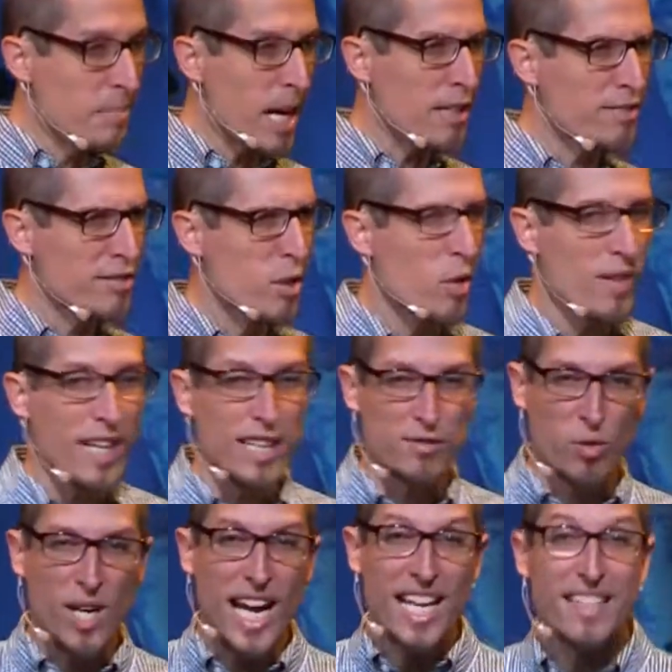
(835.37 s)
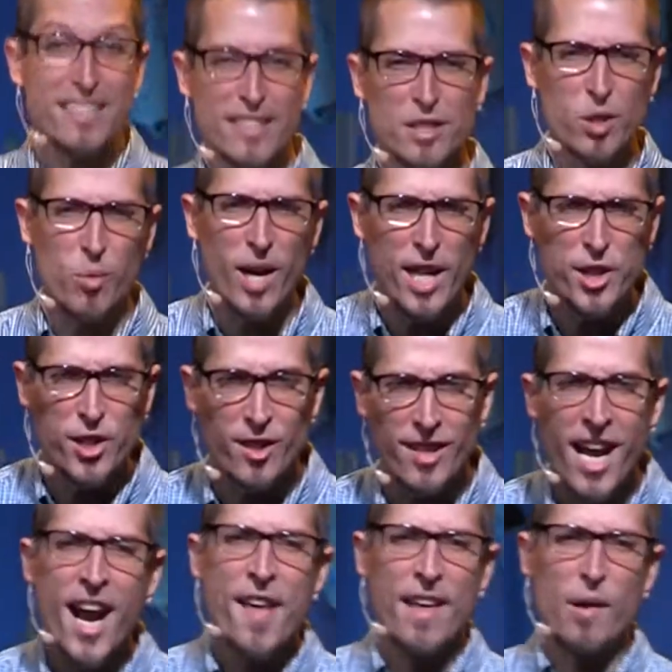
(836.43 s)
muscle unless we're in a situation
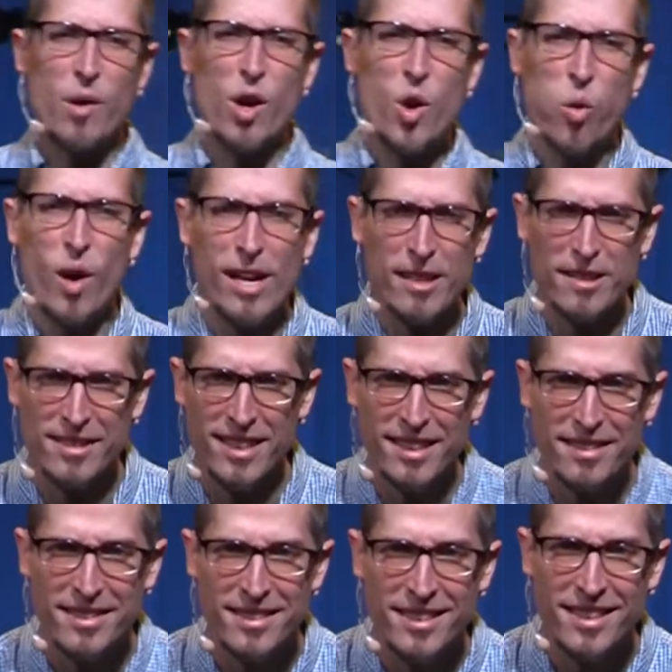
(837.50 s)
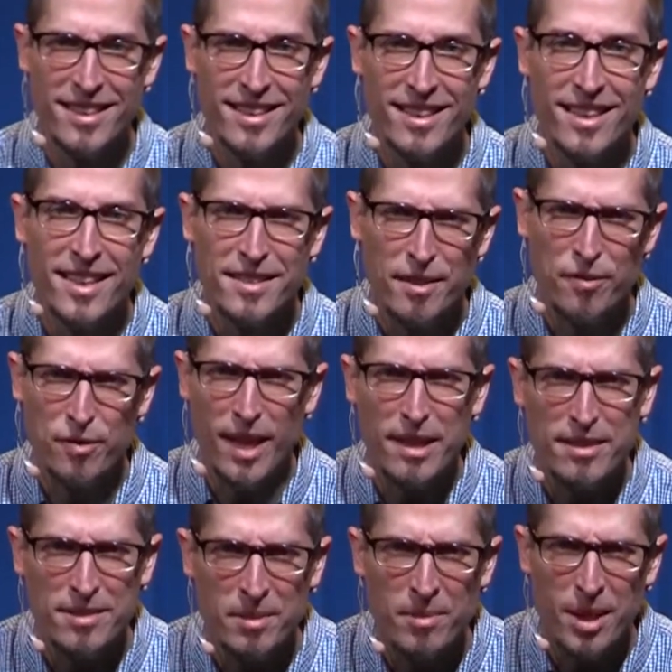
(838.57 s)
that requires us to
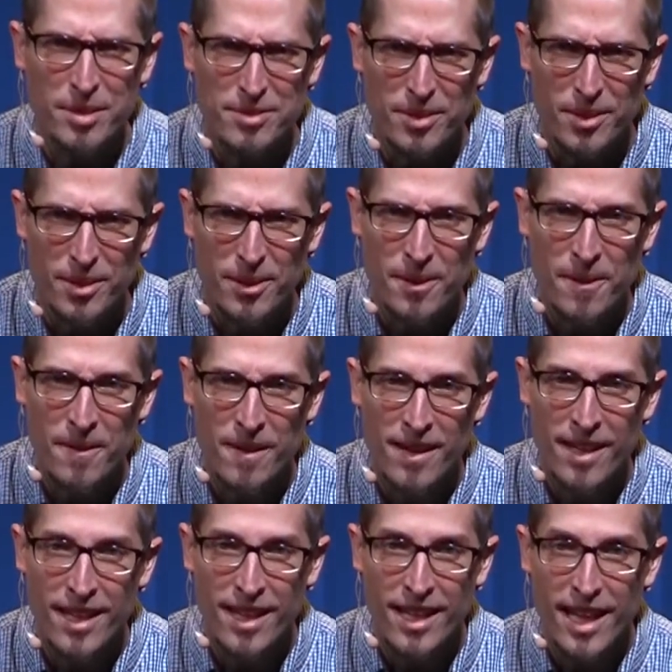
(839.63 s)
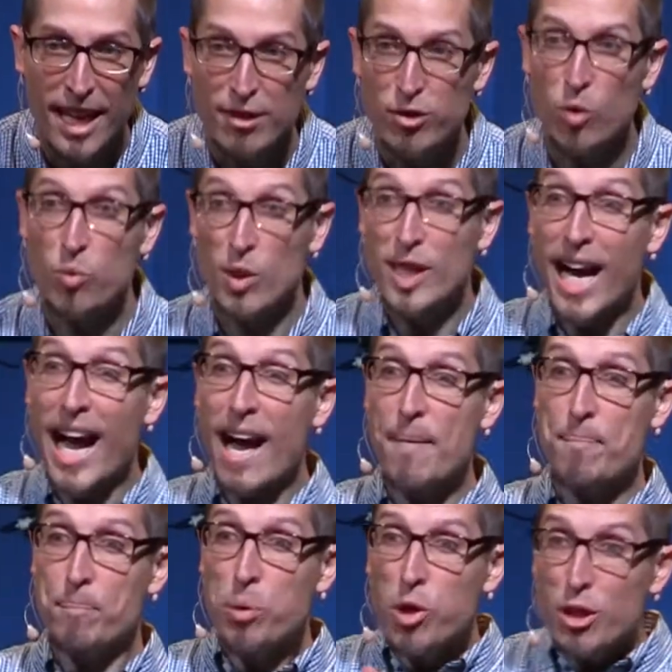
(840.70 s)
flex the muscle. And so
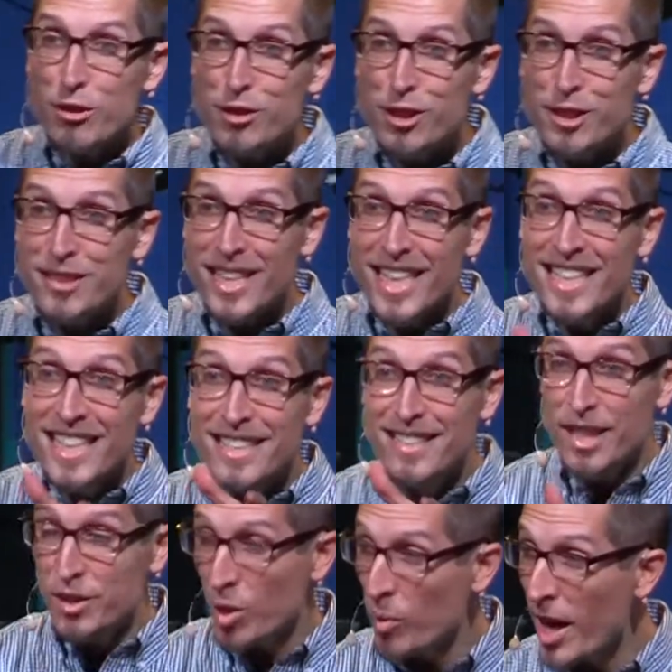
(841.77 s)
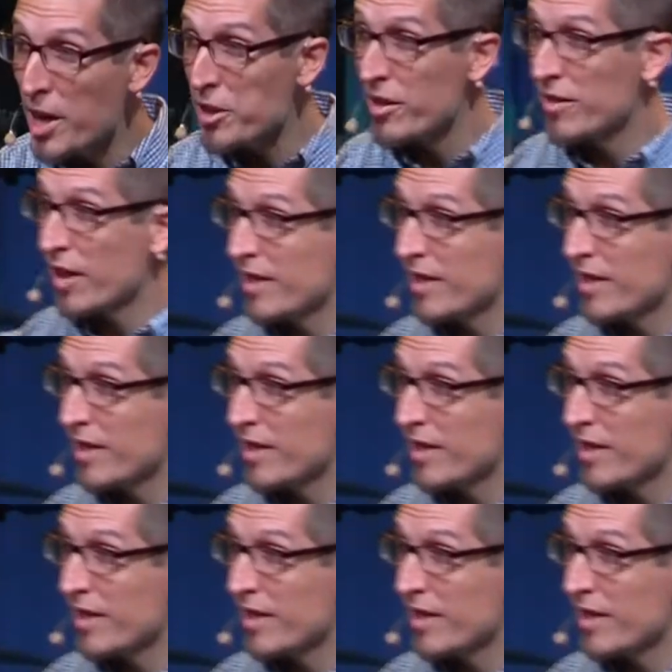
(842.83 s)
God puts us in these situations